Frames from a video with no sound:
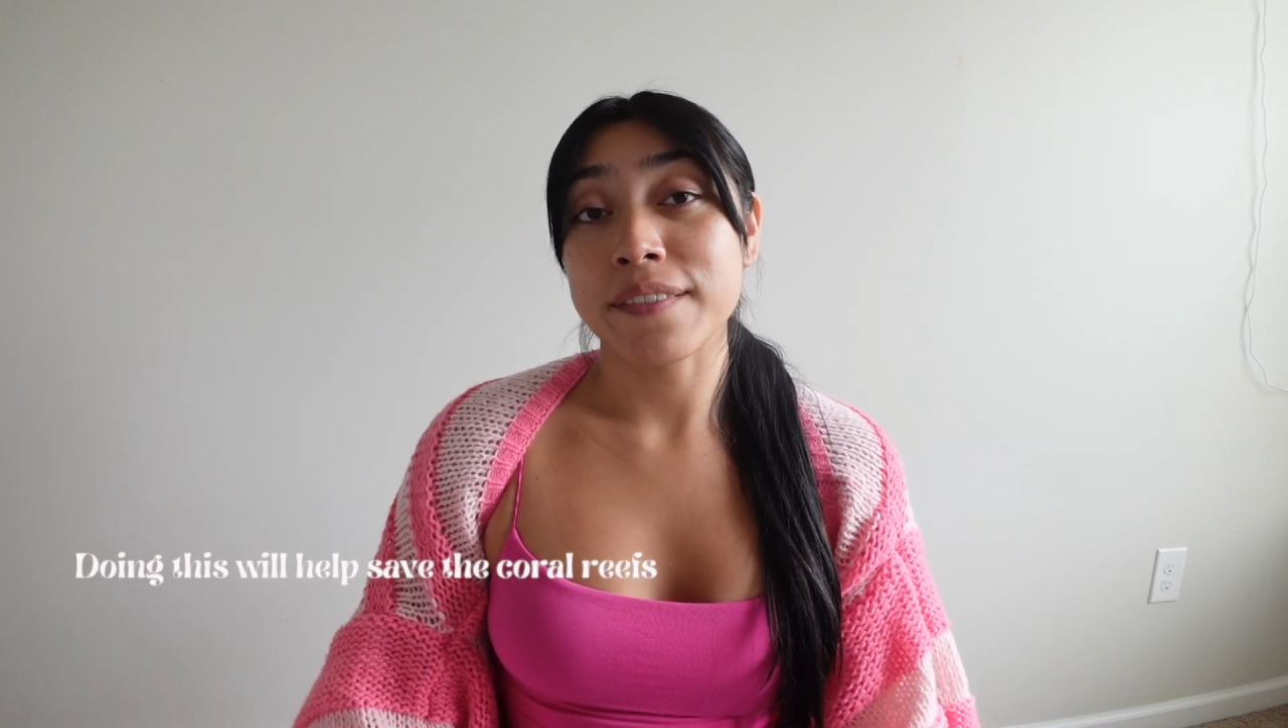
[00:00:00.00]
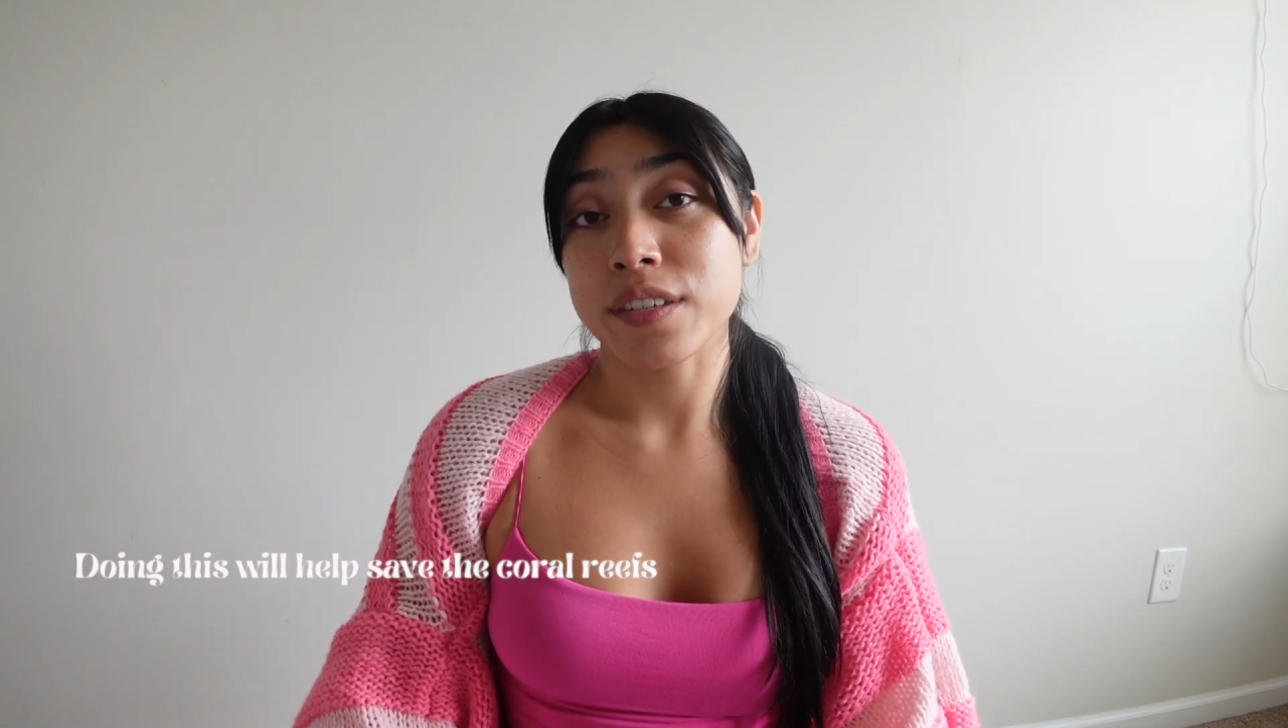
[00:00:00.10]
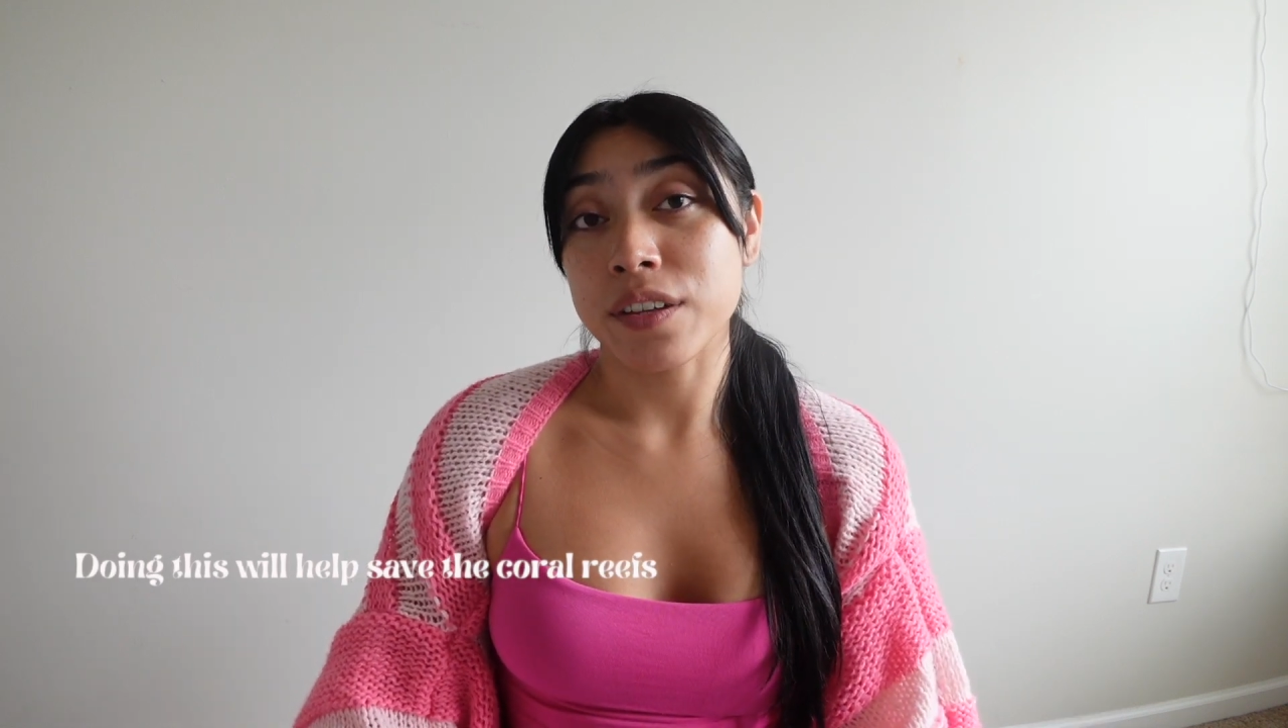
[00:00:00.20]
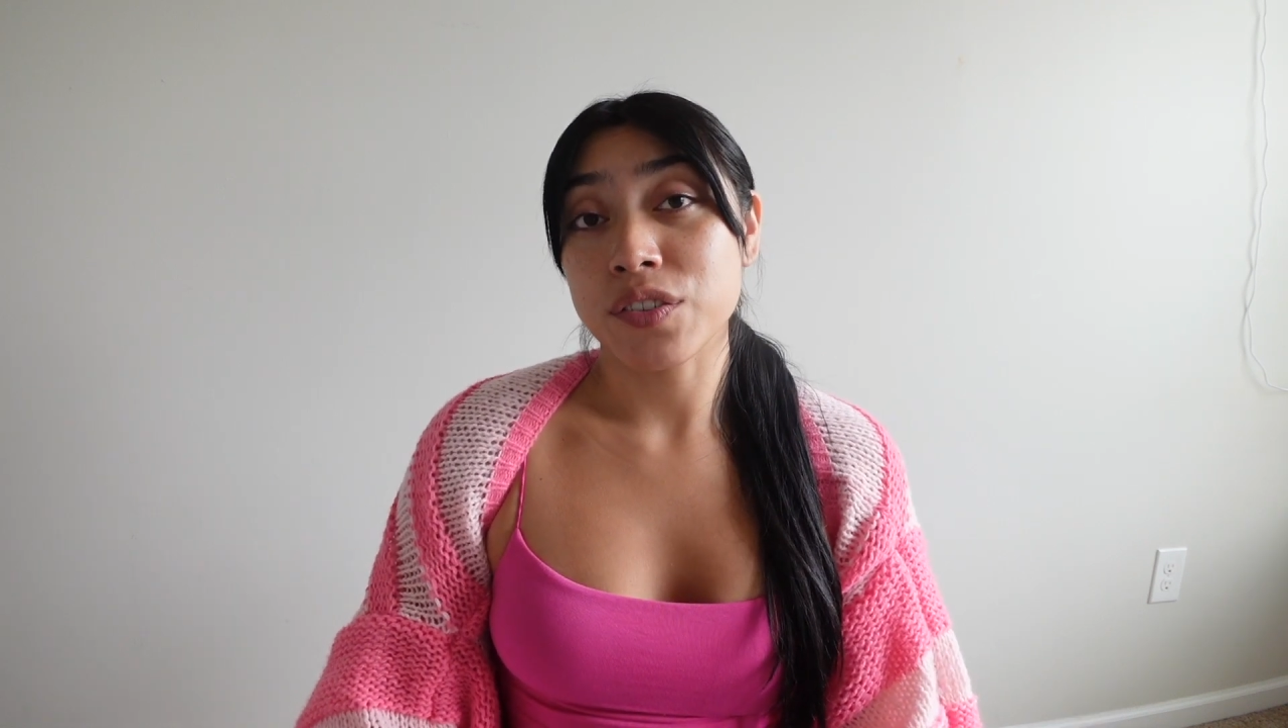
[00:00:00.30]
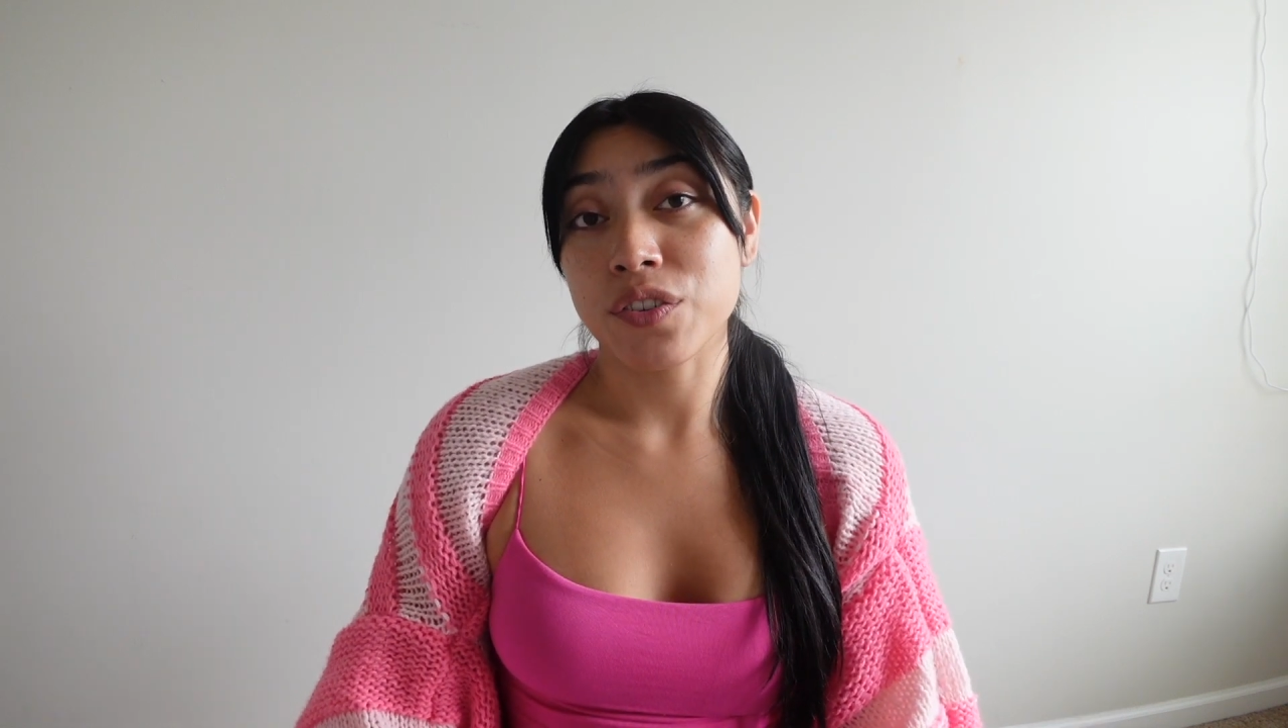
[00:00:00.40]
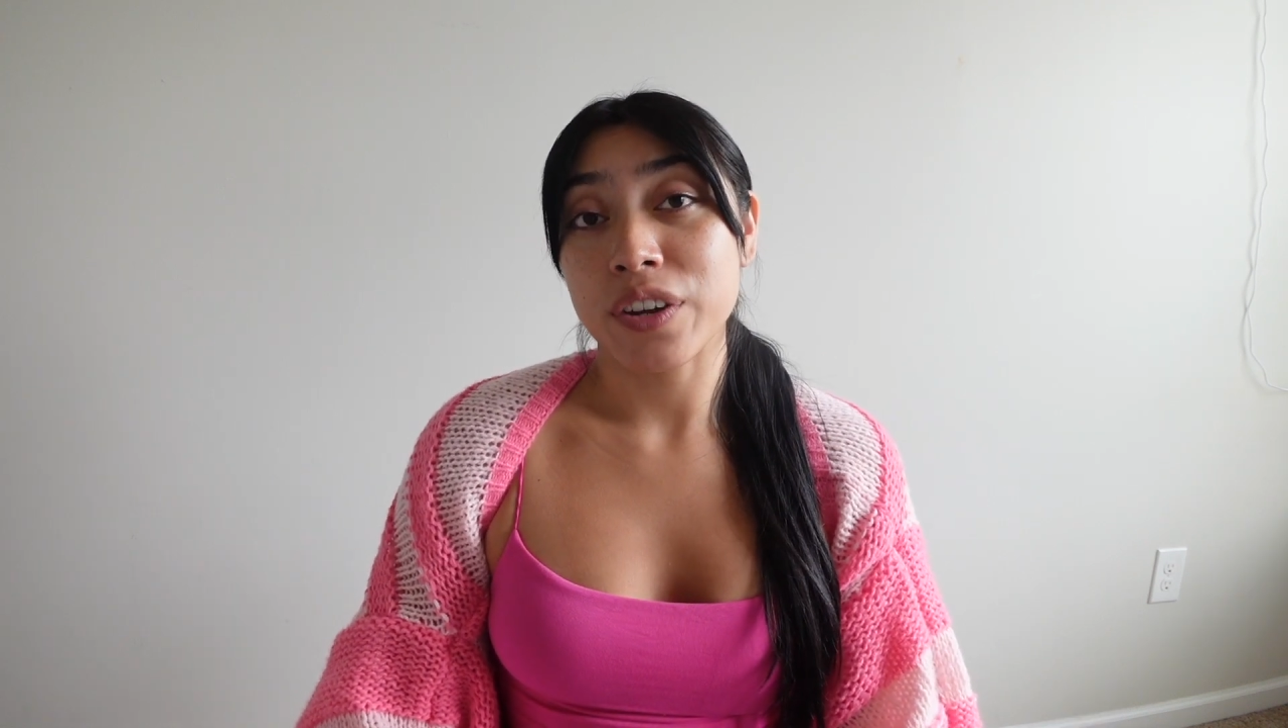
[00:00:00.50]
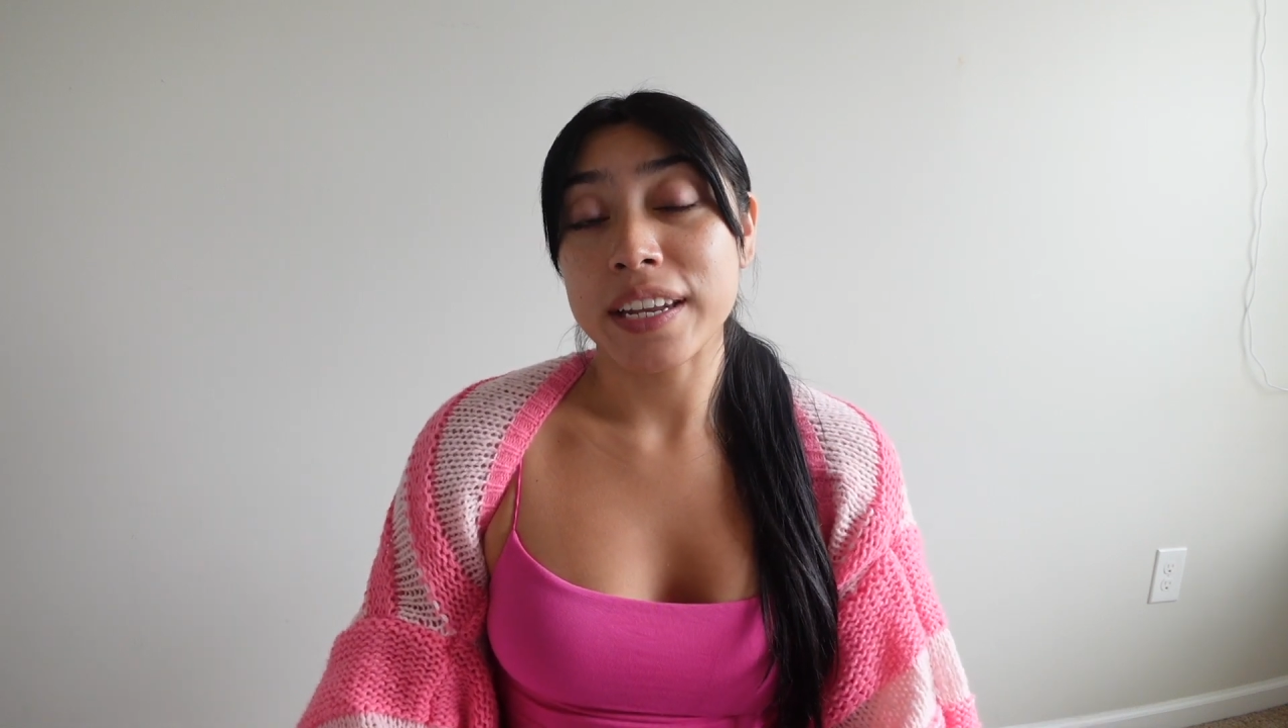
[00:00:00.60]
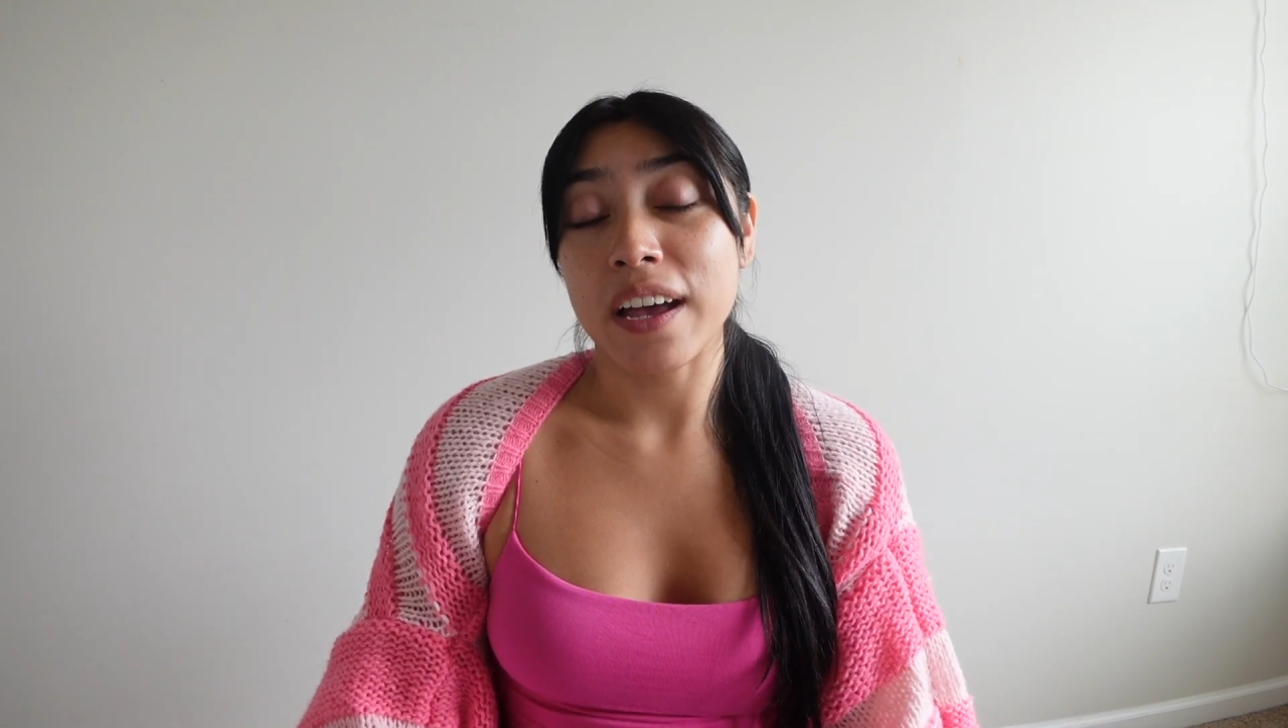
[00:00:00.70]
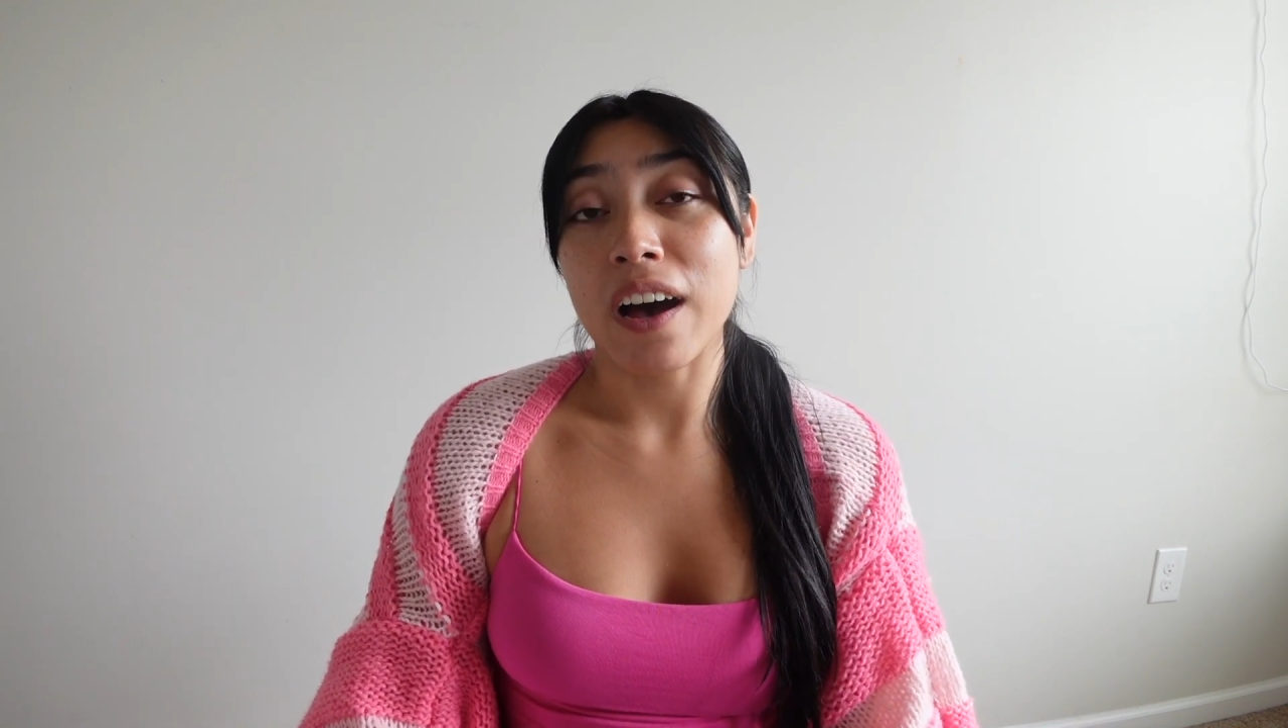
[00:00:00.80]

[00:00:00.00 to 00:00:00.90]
sunscreen